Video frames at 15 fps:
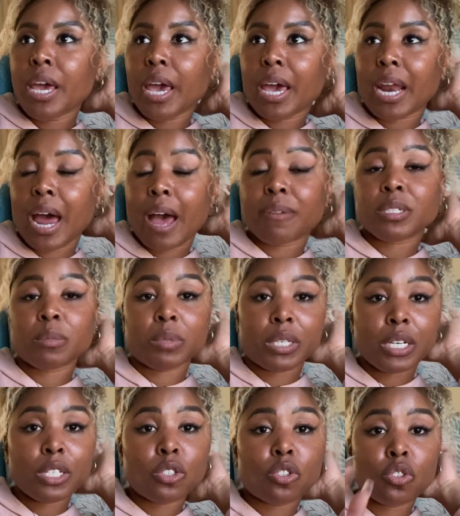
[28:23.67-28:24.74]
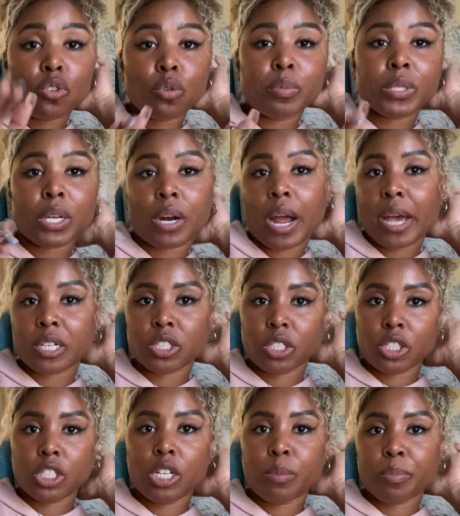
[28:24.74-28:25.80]
And I have some good dupes that are actually
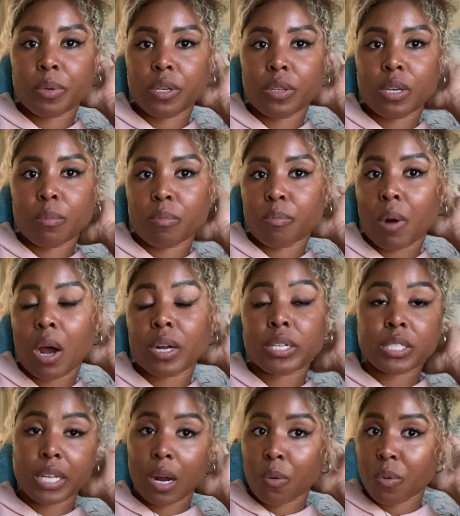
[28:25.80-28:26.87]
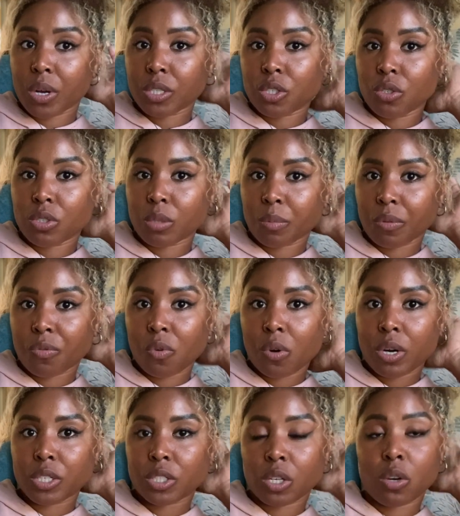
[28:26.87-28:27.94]
cheaper than products that I was using
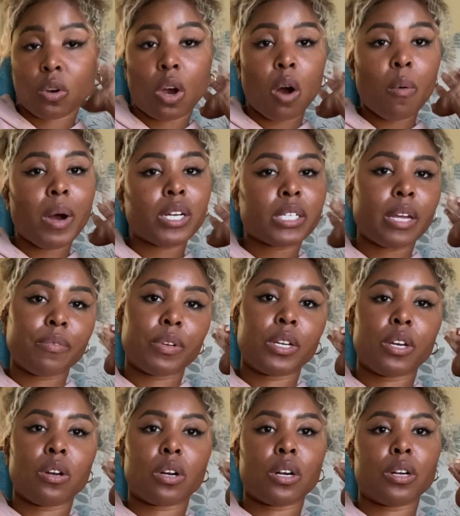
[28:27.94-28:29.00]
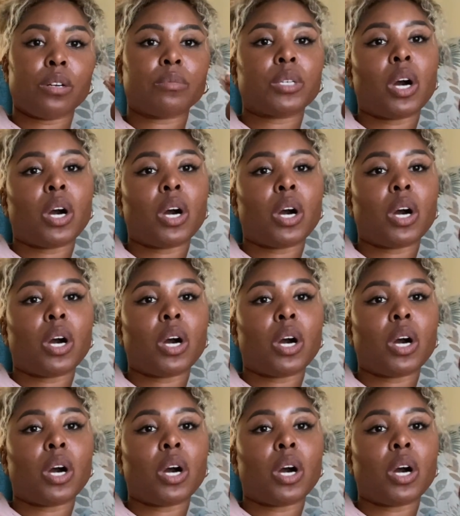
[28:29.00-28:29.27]
before. So go watch that video, girl.